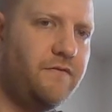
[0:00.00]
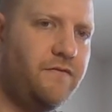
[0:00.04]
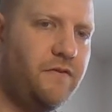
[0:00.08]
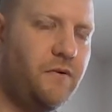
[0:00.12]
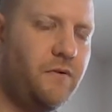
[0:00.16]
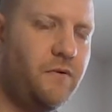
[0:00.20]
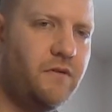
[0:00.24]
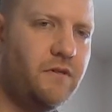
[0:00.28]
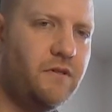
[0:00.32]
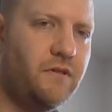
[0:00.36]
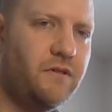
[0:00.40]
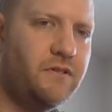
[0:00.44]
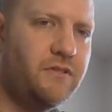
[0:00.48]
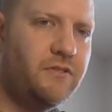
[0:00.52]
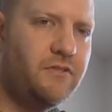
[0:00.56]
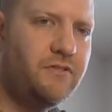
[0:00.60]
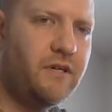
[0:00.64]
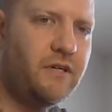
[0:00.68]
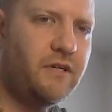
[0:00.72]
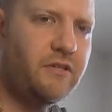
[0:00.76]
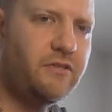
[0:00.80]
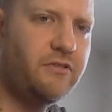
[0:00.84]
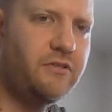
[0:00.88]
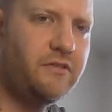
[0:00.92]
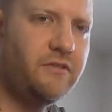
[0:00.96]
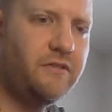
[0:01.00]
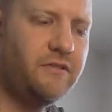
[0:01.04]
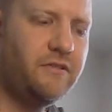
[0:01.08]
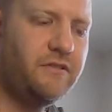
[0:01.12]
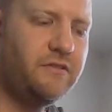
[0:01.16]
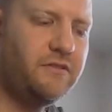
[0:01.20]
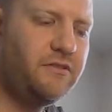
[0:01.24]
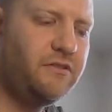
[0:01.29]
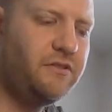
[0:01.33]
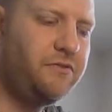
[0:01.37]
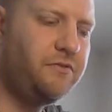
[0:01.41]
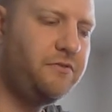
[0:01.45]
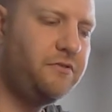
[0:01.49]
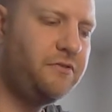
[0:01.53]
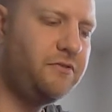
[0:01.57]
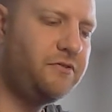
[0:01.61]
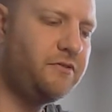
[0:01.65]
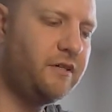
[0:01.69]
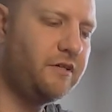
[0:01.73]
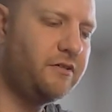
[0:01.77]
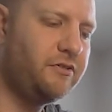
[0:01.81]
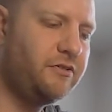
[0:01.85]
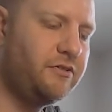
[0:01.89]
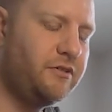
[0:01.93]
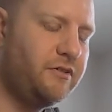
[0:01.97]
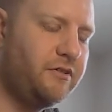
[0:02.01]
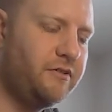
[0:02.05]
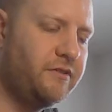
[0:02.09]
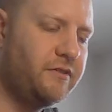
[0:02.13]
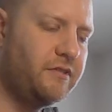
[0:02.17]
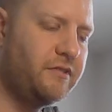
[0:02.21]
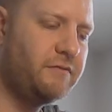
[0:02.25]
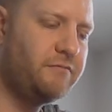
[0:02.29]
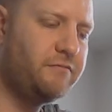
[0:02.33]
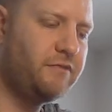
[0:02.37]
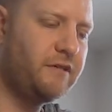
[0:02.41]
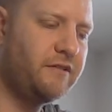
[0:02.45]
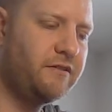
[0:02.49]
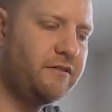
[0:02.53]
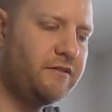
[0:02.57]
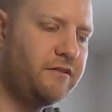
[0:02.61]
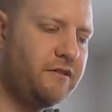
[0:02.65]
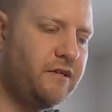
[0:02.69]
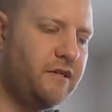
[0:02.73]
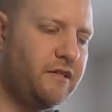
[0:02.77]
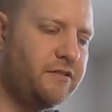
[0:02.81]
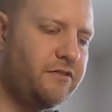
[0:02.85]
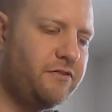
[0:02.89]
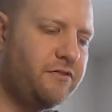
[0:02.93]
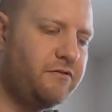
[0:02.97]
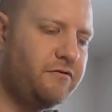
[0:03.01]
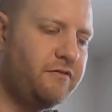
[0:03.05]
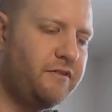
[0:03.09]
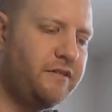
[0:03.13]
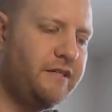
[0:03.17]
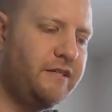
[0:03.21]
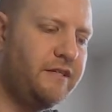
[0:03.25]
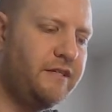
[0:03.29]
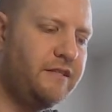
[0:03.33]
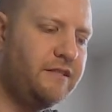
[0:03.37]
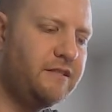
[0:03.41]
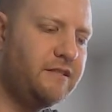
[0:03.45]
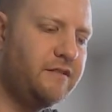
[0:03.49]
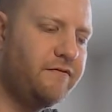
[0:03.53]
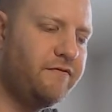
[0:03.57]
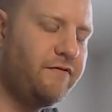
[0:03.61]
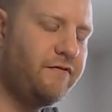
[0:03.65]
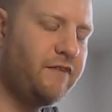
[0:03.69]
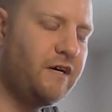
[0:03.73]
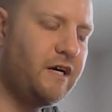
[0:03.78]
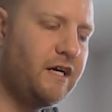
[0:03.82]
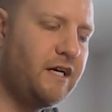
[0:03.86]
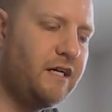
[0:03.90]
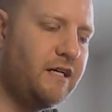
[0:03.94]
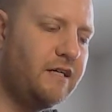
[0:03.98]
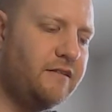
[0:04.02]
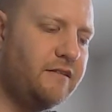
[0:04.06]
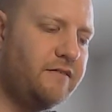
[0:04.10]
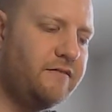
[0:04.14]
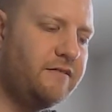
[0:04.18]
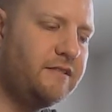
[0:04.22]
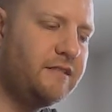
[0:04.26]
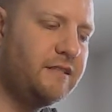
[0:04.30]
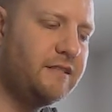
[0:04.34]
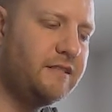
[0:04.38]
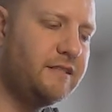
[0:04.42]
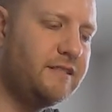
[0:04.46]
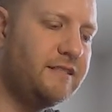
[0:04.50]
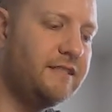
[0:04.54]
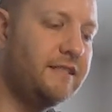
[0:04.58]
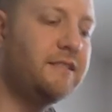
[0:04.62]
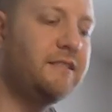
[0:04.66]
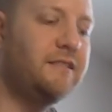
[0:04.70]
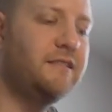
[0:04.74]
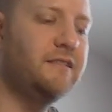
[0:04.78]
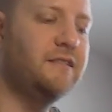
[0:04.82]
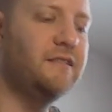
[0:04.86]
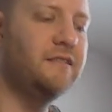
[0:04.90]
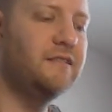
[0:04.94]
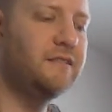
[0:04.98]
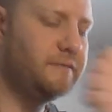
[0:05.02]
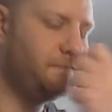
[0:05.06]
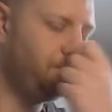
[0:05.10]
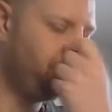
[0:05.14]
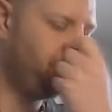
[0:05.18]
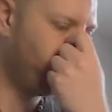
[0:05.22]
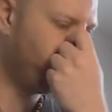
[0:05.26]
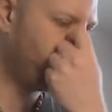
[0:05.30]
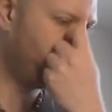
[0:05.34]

4 structure, 2 structure. They're spread across 3s and 5s and 6s,